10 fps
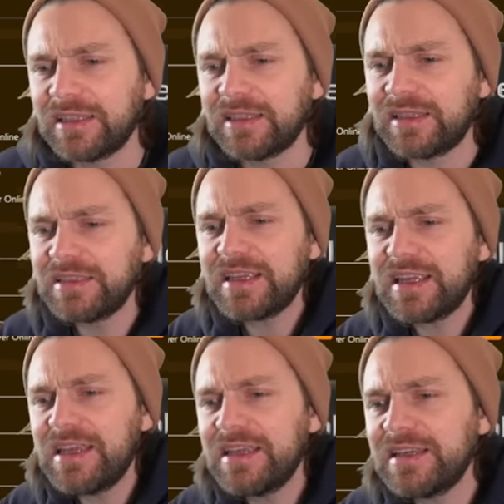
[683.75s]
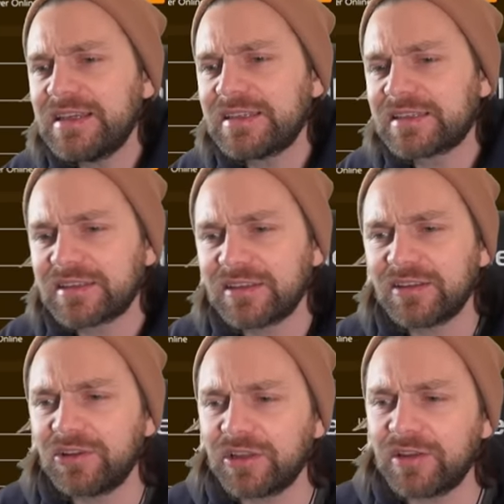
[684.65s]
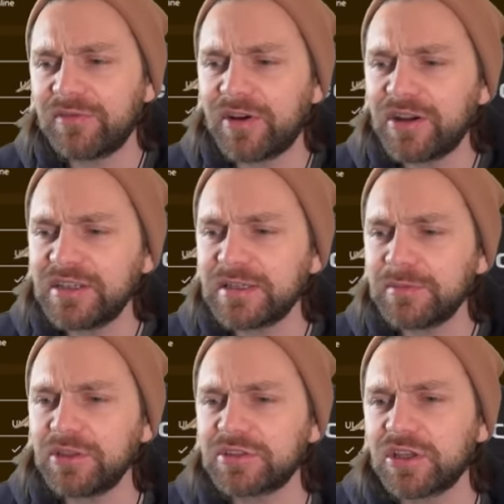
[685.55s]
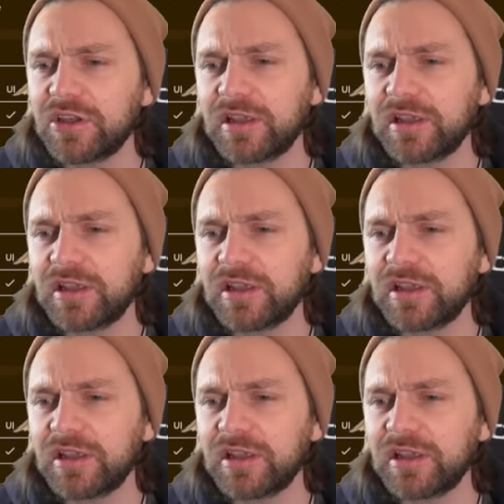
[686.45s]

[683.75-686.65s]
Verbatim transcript: this is looking very similar to